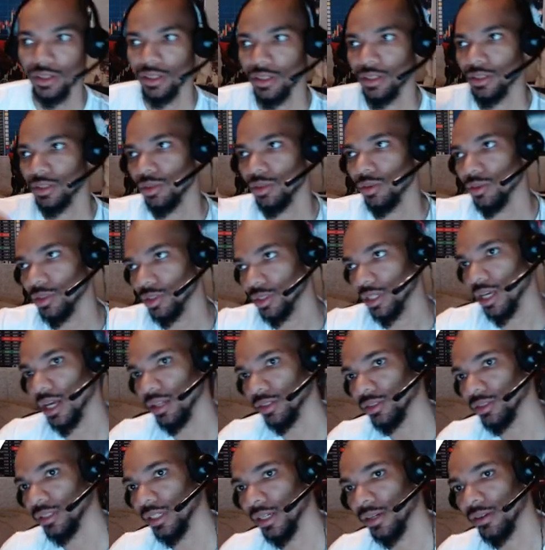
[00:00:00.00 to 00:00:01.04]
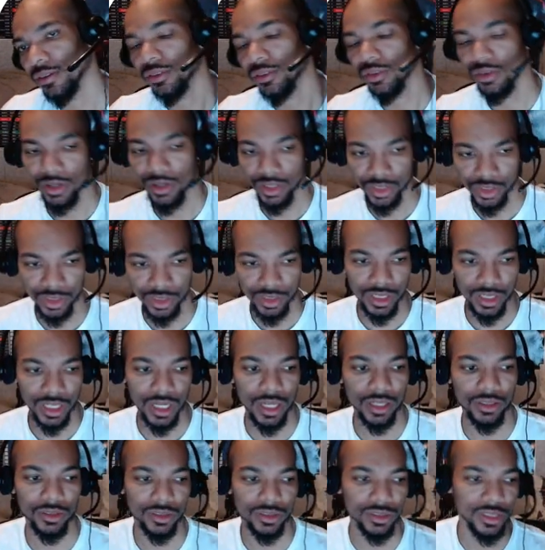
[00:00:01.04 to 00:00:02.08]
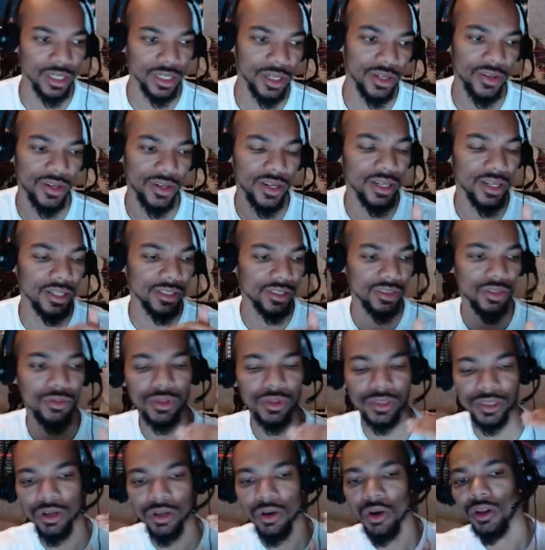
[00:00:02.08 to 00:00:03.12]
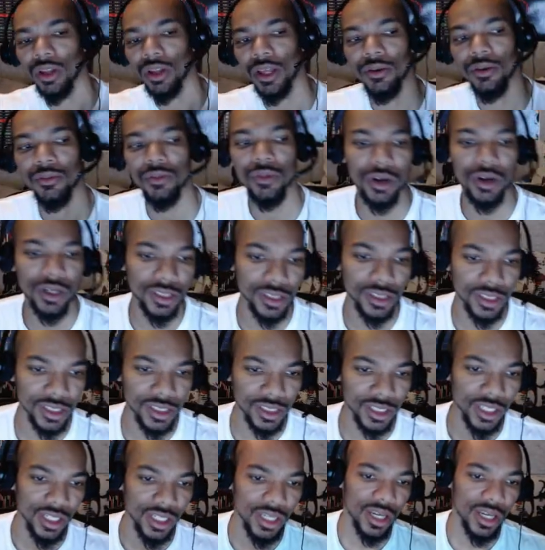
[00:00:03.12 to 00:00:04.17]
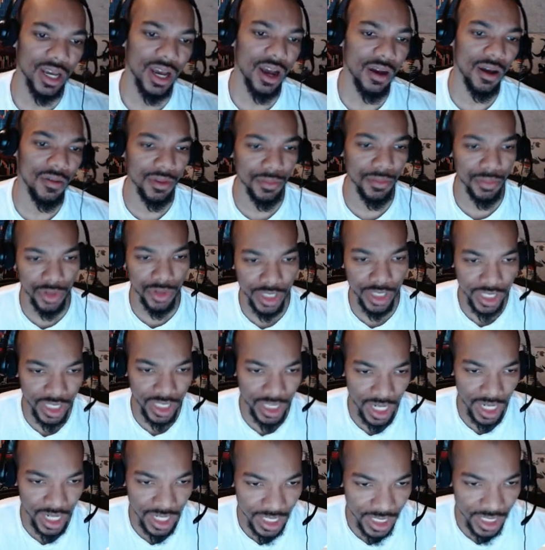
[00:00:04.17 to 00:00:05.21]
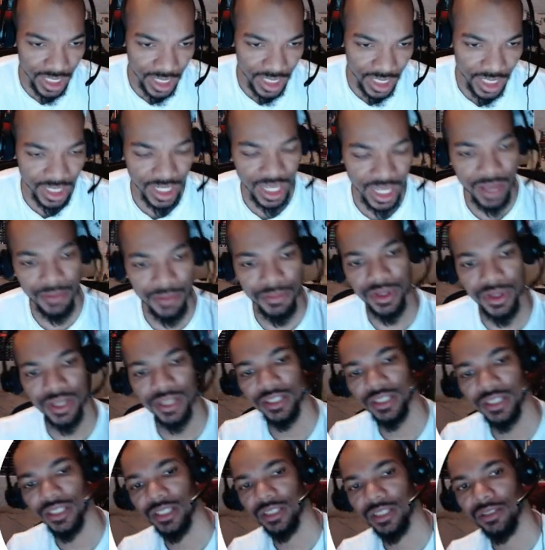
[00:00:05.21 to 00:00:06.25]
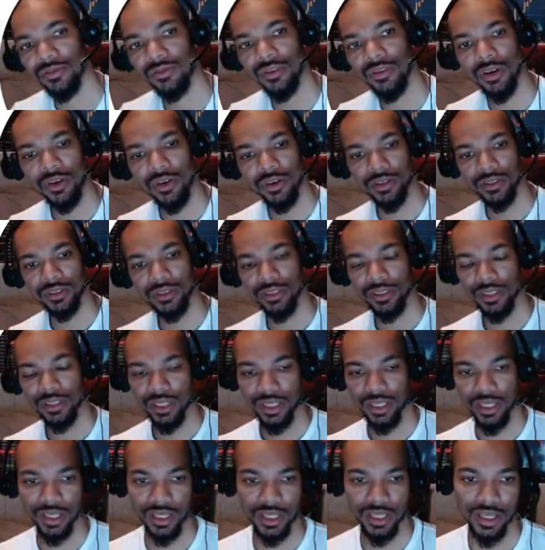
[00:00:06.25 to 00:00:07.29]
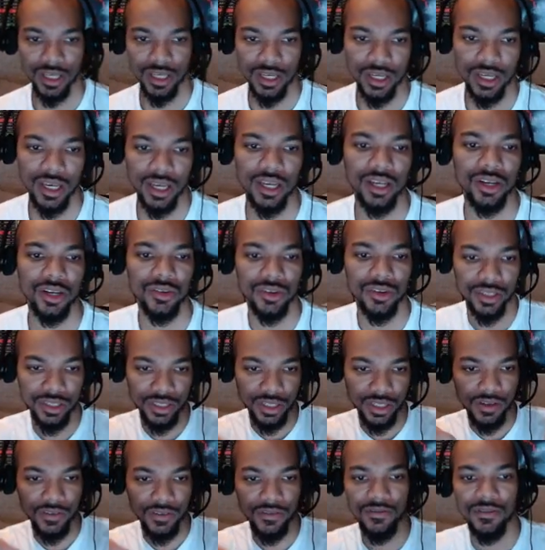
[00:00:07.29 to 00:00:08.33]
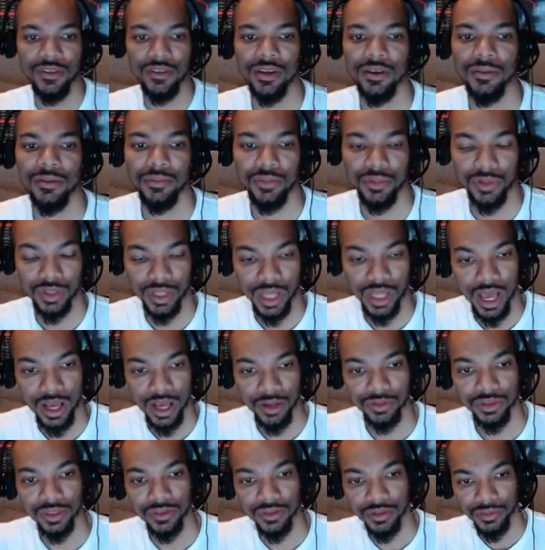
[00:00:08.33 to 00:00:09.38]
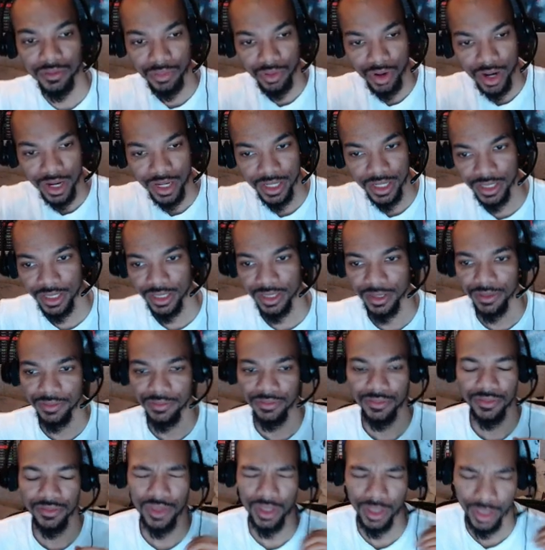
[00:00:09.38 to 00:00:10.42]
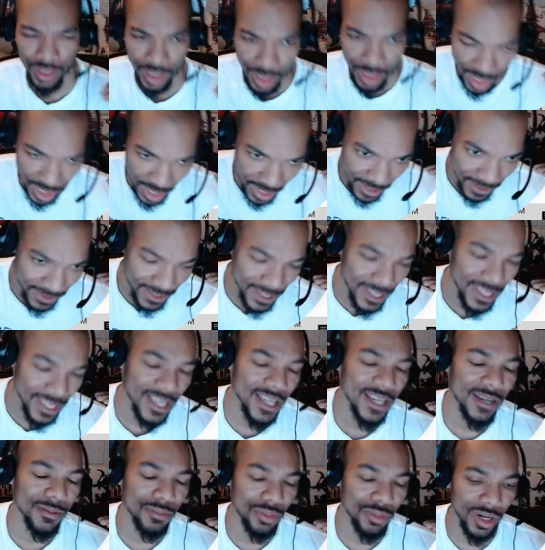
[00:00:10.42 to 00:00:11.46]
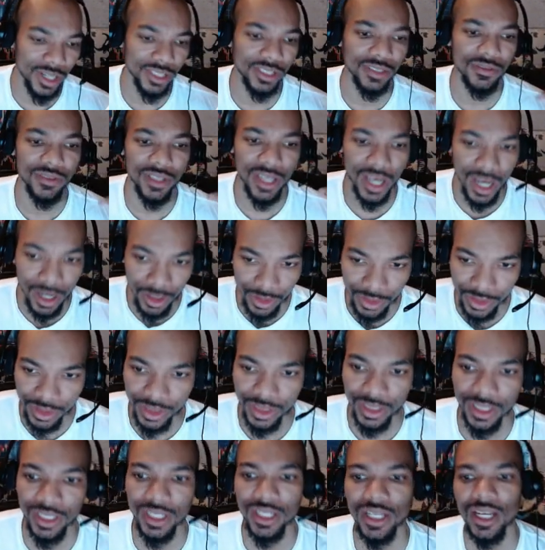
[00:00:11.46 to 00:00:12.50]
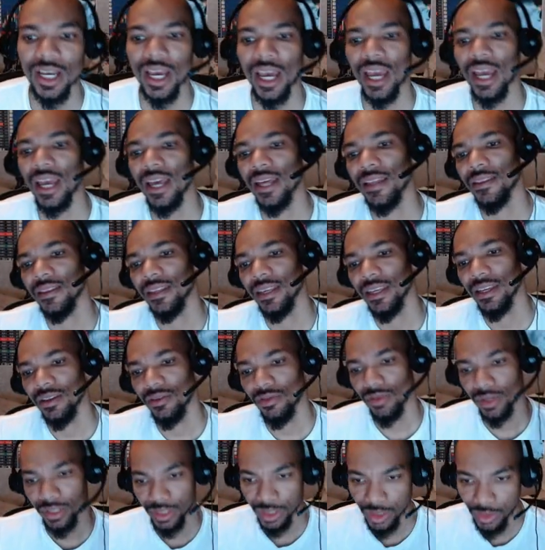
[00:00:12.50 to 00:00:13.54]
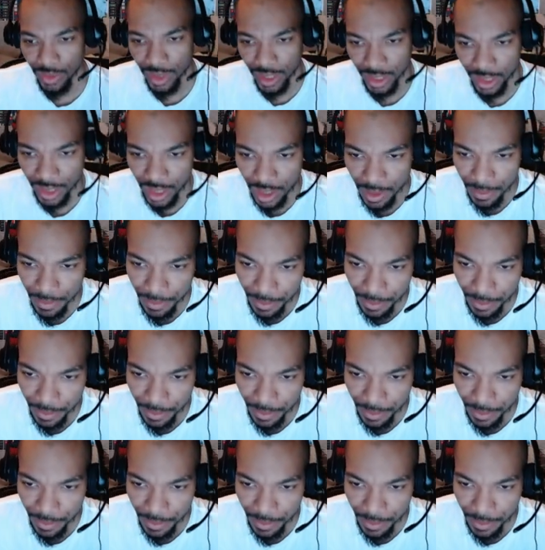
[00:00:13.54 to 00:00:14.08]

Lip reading: $200 there, $300 there, and so it wasn't all at once. Appreciation, that means as far as the increase of the house of the price of the house, and the rental income.